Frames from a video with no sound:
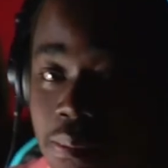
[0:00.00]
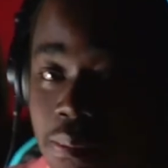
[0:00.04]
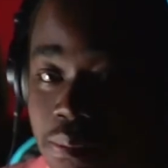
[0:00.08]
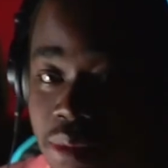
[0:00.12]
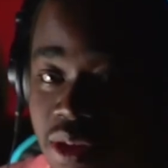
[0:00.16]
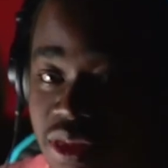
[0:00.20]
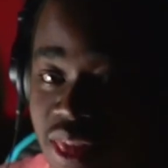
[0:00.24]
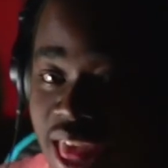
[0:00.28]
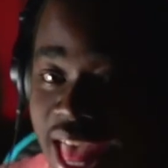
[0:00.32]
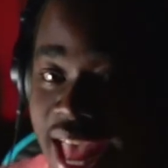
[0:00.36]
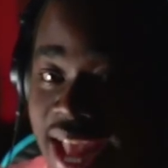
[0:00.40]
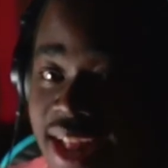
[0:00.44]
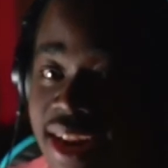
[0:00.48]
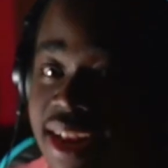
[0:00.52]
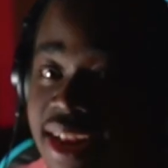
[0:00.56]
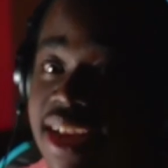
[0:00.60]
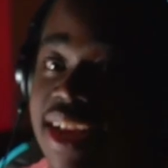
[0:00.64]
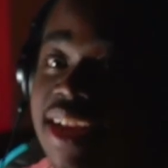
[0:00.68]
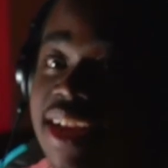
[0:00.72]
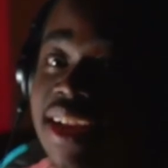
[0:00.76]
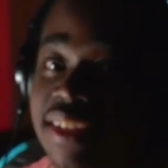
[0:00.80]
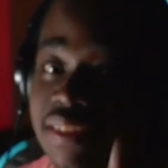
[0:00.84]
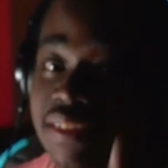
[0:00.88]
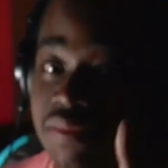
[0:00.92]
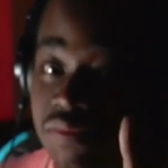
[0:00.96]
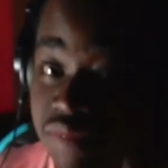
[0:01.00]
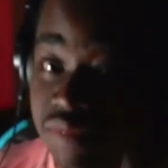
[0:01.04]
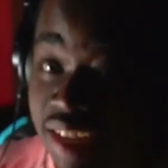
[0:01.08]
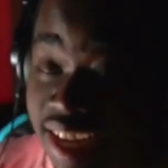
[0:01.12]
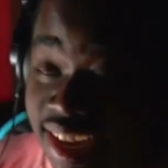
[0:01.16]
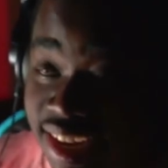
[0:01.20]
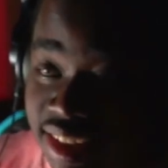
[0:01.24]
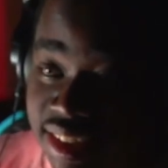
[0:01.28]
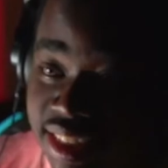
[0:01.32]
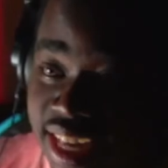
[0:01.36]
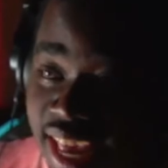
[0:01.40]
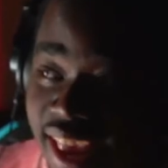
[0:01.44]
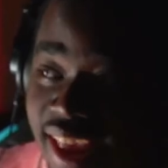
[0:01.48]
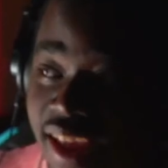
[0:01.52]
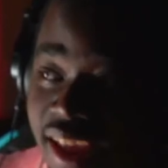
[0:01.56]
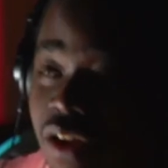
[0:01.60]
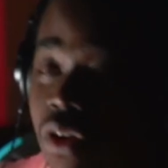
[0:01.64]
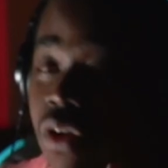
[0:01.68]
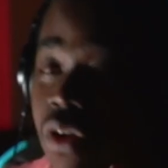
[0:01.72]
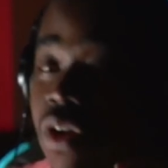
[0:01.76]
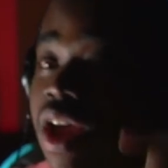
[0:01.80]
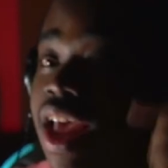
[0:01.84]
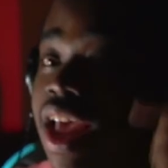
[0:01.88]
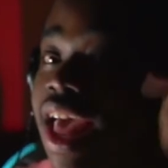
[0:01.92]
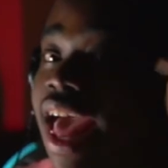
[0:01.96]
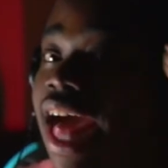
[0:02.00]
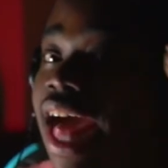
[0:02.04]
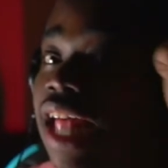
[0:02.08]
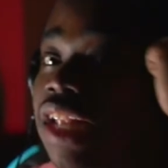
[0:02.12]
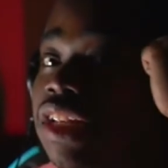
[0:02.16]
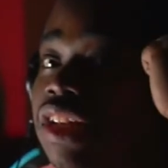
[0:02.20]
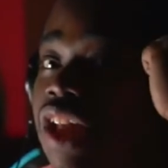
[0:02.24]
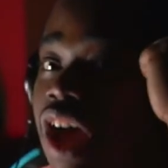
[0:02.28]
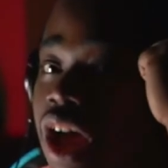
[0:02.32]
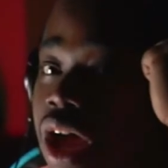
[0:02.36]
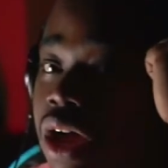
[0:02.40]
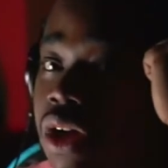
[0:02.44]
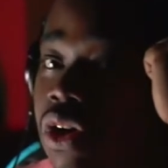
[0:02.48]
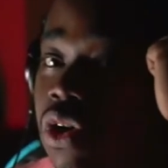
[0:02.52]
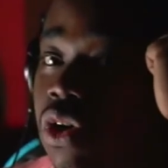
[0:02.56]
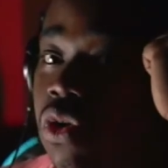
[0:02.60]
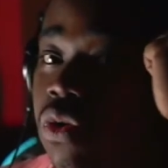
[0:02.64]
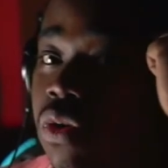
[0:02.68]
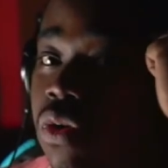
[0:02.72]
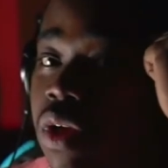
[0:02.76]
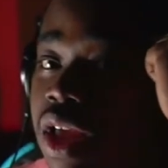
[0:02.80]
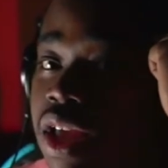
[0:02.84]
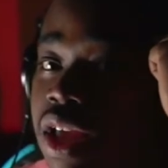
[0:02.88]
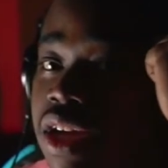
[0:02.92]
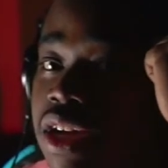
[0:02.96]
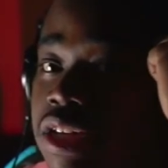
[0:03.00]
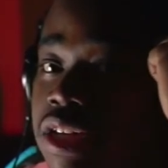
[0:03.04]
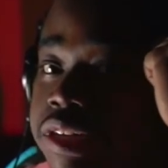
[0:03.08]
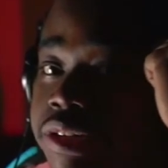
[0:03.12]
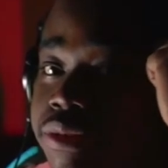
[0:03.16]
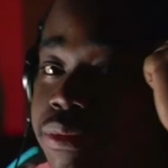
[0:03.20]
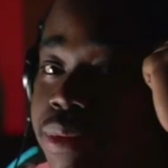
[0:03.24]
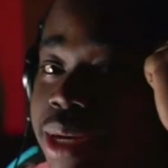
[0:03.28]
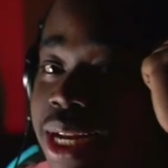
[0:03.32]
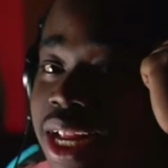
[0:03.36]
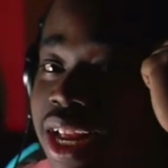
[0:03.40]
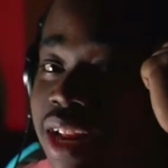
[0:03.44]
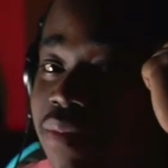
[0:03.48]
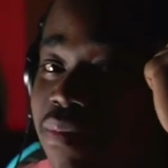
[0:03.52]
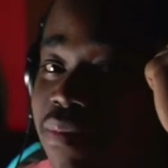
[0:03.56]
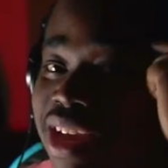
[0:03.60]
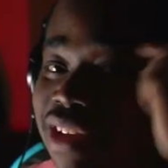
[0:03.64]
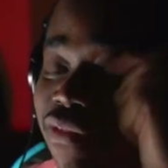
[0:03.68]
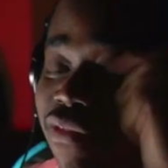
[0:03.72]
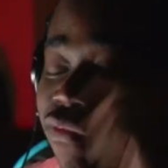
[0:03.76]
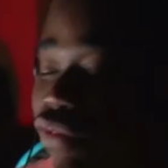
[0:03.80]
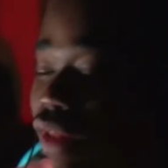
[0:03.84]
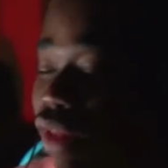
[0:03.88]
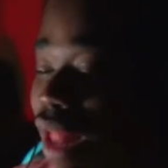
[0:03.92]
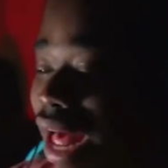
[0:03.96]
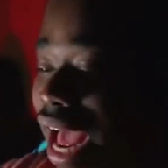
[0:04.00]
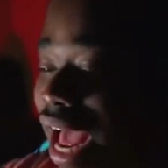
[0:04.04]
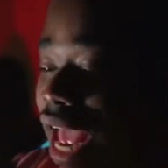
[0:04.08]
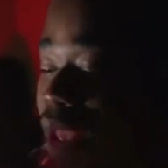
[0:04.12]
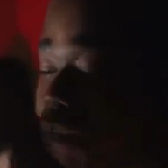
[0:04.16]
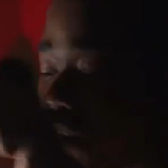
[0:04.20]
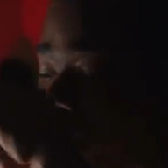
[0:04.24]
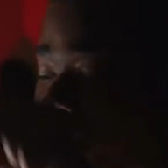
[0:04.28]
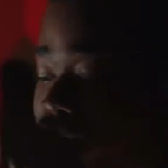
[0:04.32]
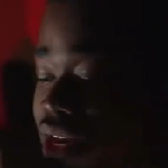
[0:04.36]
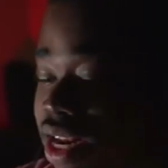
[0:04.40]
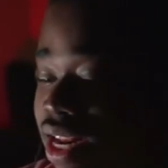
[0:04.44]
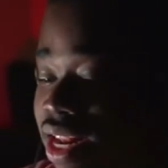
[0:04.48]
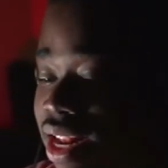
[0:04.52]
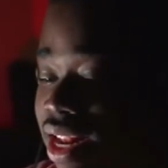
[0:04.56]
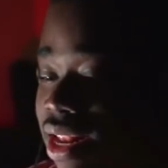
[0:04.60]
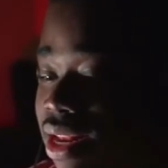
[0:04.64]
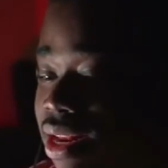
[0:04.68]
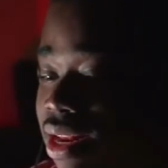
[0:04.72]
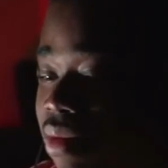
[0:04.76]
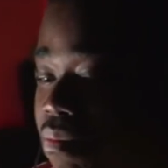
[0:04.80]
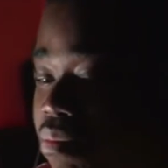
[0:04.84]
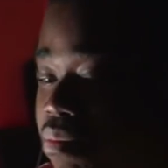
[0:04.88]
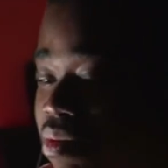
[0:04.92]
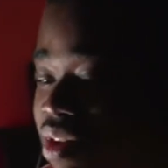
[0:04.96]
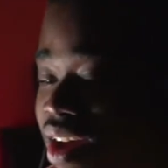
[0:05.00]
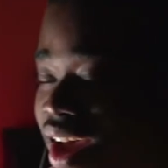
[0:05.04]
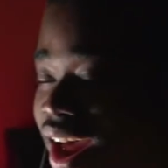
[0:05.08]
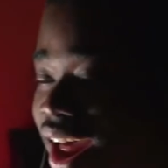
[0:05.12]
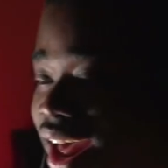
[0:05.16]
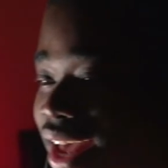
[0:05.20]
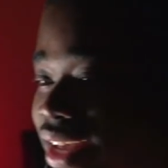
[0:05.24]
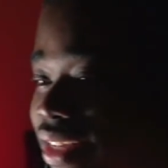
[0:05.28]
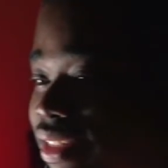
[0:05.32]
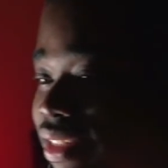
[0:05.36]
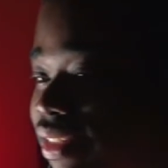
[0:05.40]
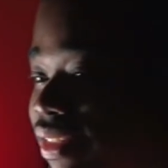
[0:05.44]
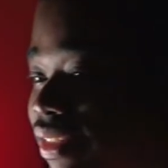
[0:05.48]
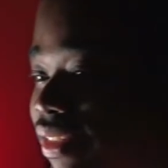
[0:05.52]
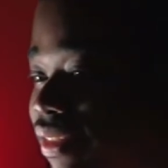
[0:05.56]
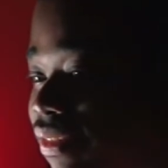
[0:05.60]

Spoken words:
that detail. Hello, clue it in, McFly. Put it in the box.